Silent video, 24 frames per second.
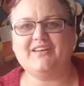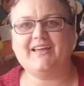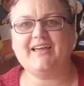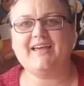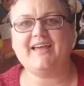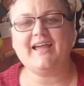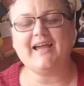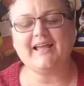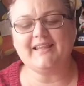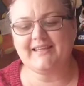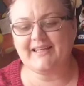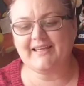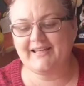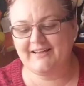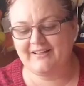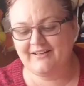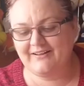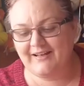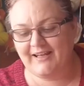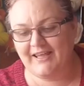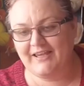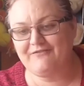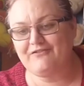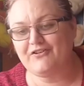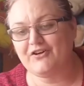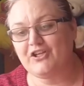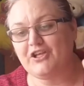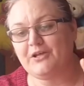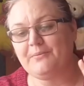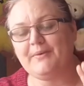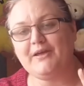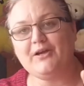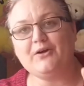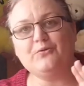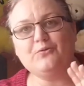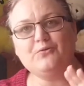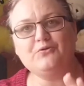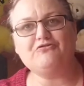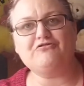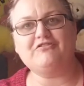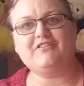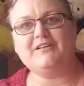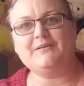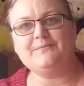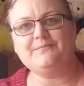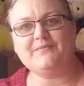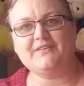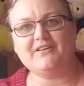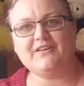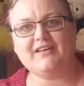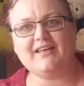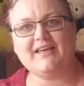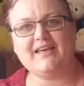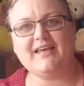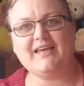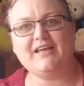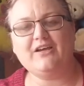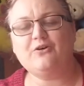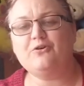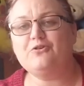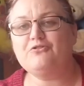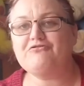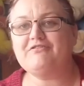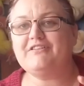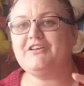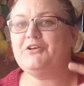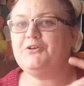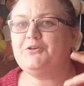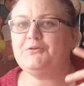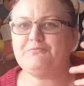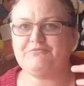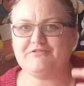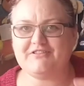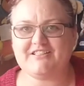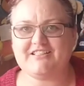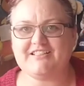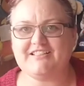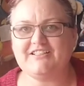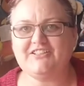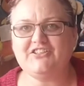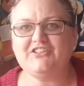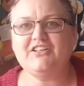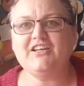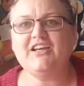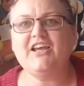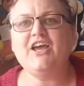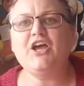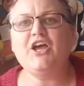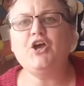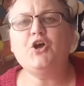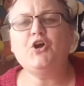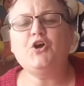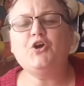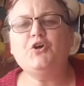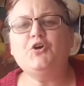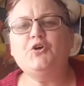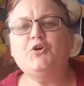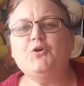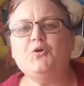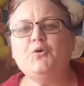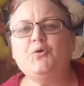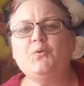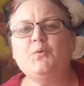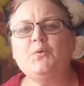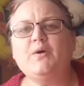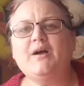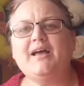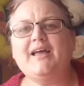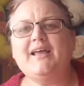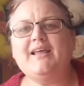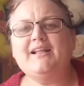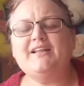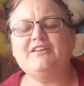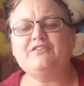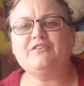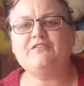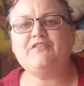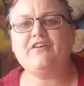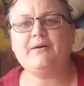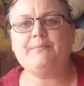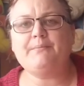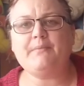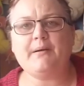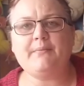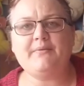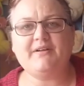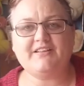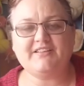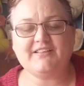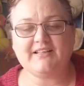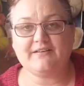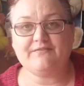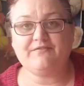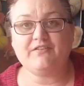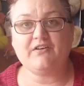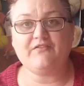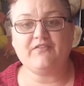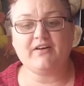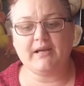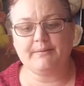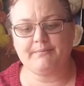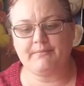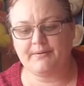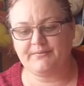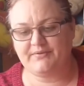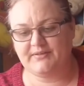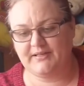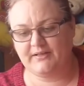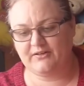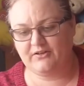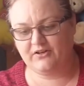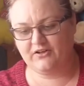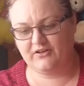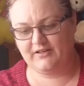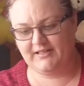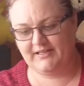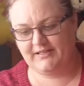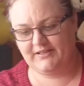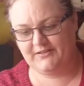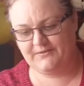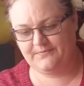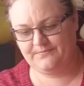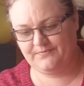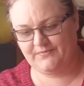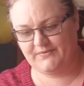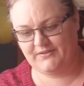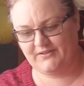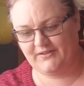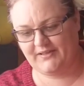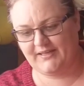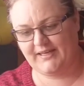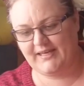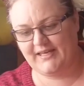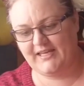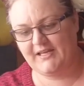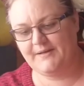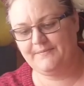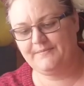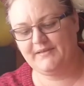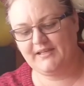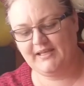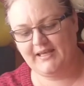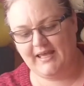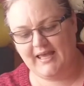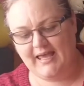Okay. And then later on, you meet Audrey. Okay. Audrey, who's British. Who is with her mum and her stepfather. Her mum's an alcoholic, okay?